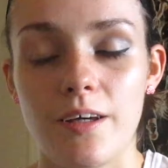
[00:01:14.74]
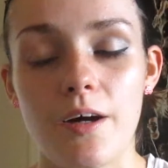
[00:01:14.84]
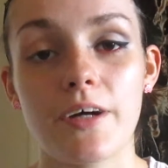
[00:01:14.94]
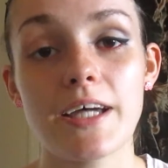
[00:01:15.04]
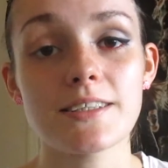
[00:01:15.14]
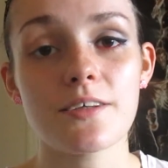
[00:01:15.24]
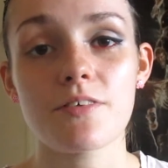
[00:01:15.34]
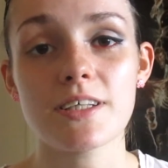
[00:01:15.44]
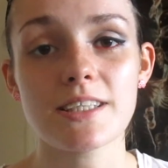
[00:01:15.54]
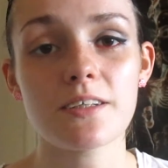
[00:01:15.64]
Okay, so the
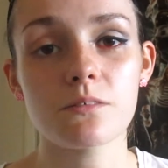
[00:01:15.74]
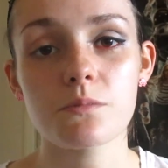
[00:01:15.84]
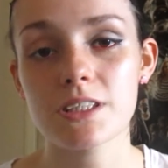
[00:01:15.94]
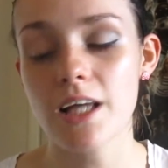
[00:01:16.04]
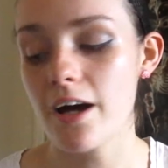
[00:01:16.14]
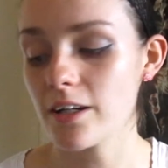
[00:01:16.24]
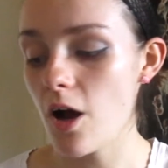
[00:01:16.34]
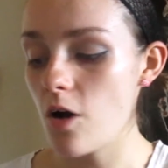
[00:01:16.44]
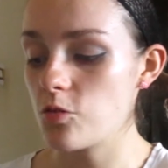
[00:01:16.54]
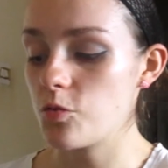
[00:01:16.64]
first thing I'm going to be starting
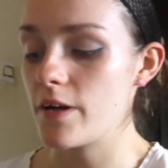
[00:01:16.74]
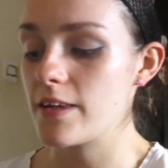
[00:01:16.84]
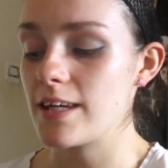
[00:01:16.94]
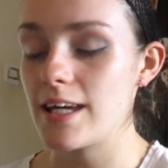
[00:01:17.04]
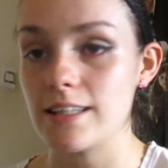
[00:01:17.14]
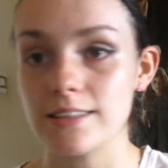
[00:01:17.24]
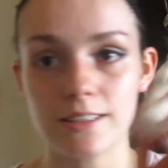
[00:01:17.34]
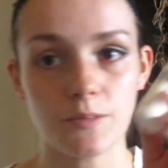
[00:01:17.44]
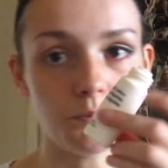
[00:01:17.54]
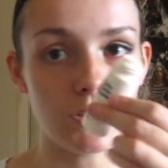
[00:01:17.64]
off with is
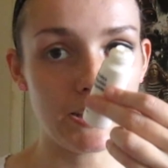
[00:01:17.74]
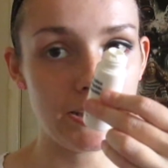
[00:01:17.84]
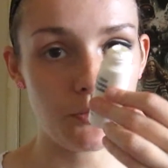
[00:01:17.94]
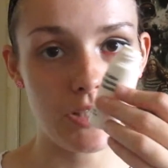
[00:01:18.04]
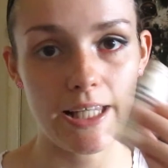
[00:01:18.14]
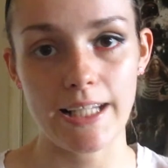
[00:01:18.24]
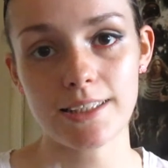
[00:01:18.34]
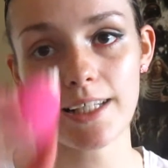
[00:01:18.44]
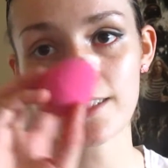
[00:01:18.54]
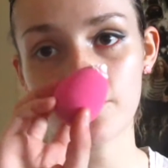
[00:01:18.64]
some liquid latex.